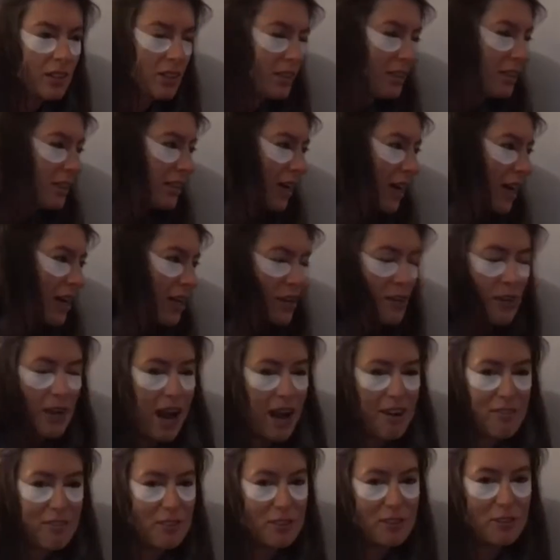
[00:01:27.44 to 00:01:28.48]
I don't wear I don't
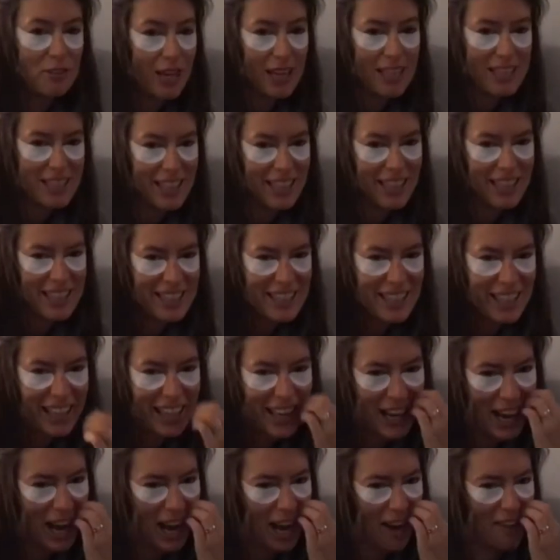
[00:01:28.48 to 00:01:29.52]
have dresses.
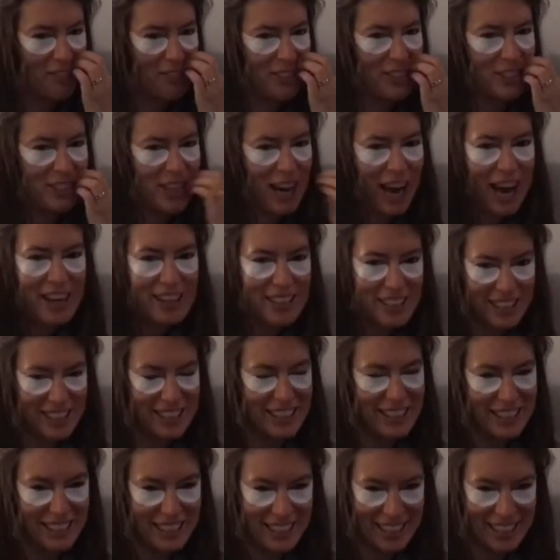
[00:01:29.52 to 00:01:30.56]
I have trousers and